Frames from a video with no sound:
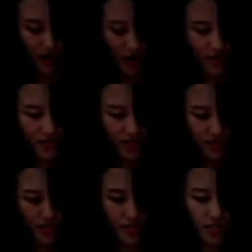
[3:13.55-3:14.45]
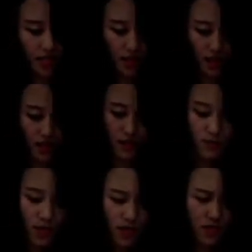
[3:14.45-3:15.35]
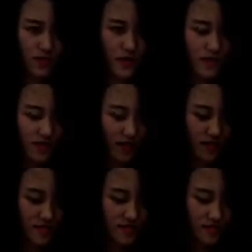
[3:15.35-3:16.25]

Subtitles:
others see as a weird person.